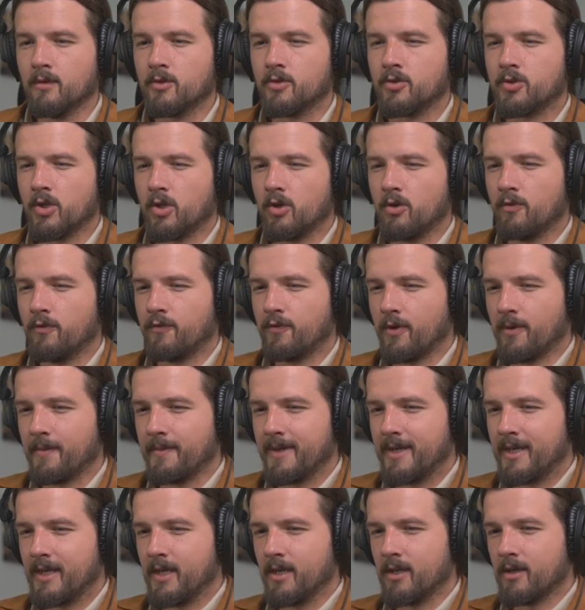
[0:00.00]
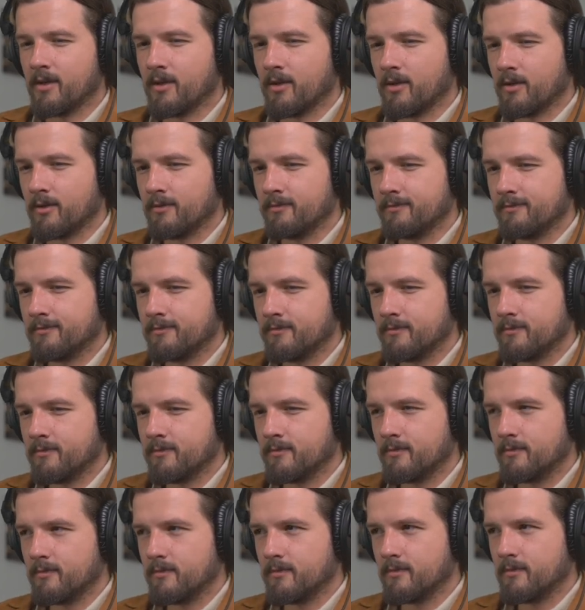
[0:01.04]
So from here,
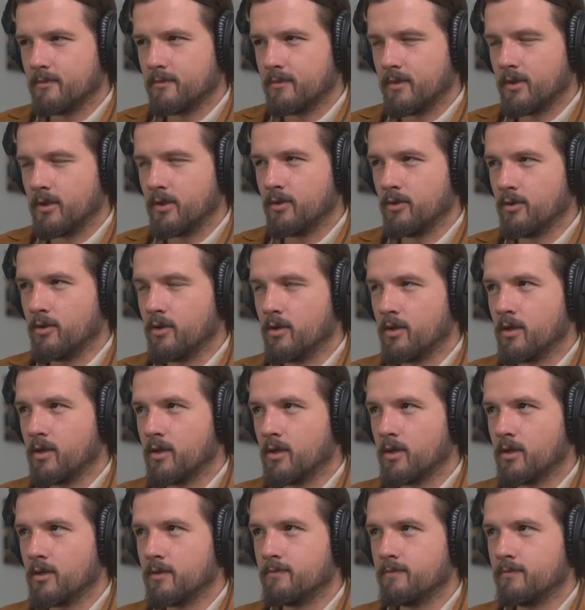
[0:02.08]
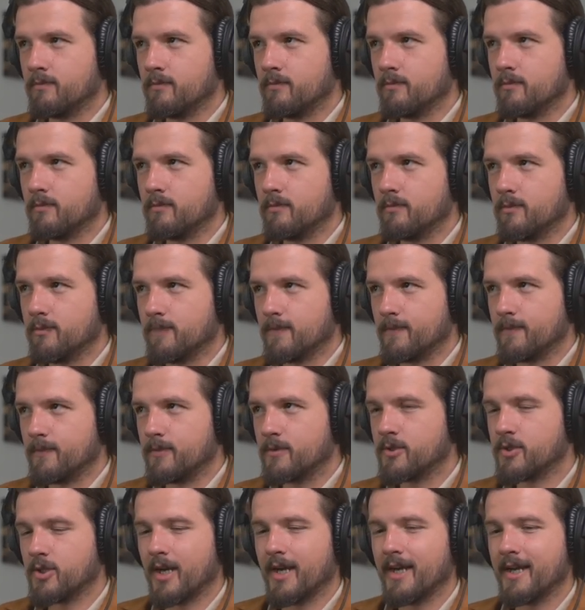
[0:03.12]
you're
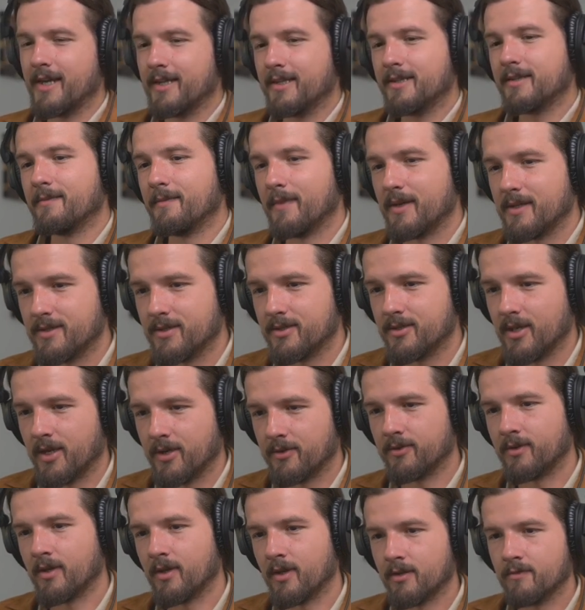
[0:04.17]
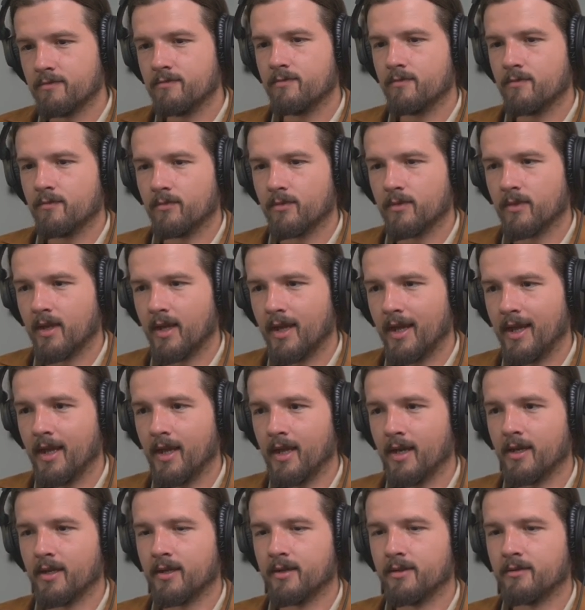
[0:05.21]
trying to get the message out there.
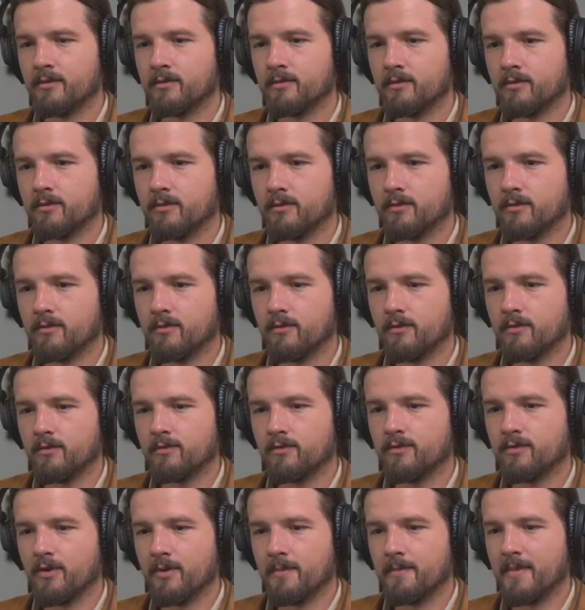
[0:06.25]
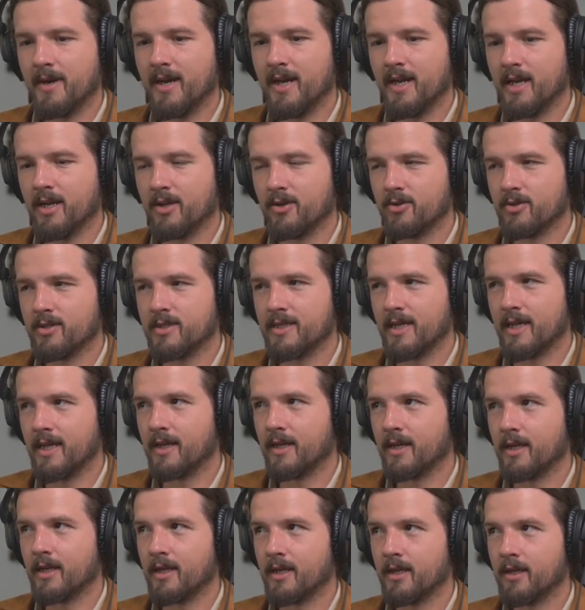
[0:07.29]
And from my
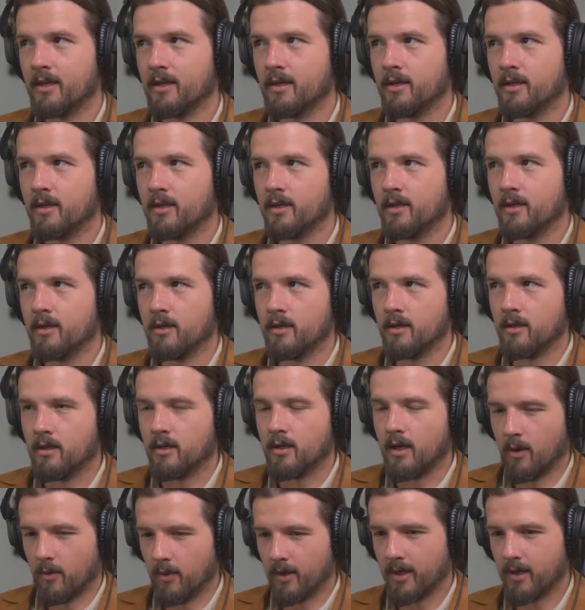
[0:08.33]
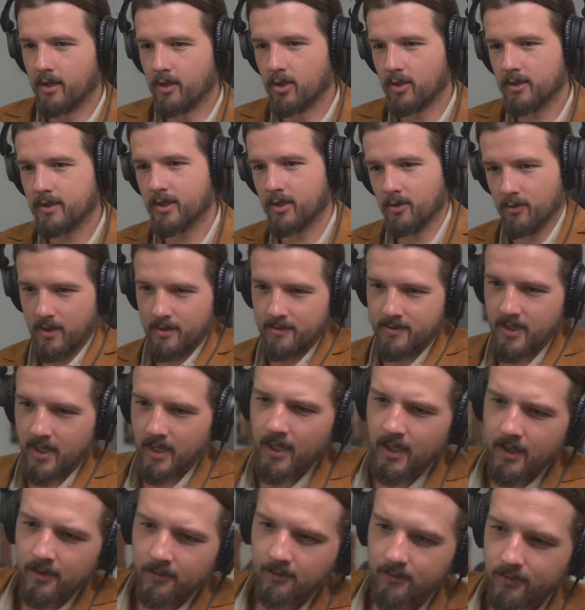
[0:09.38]
understanding, when I looked at your
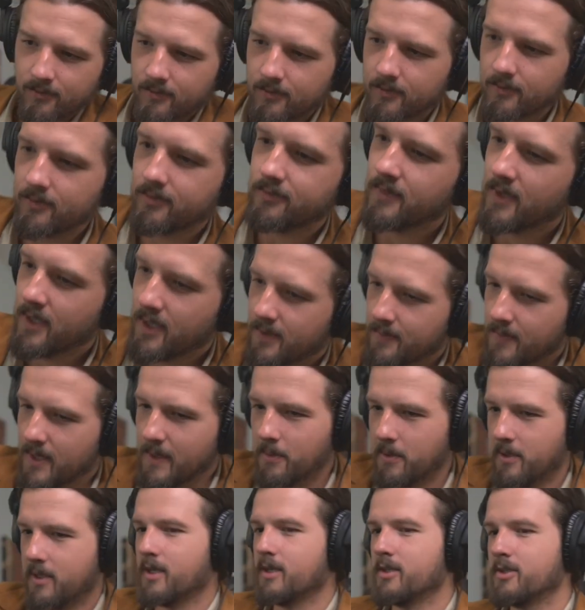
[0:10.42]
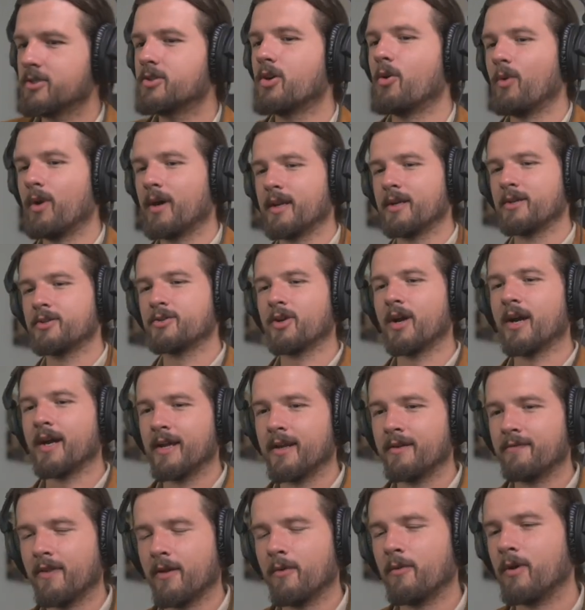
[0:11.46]
website, people can just go on and try
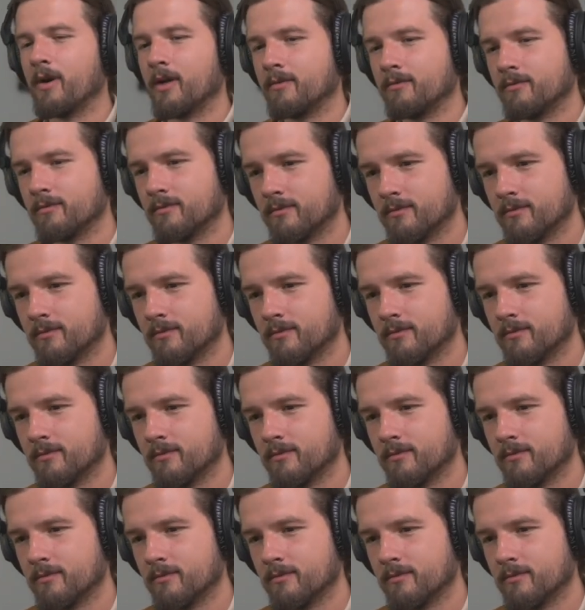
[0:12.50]
it if they want.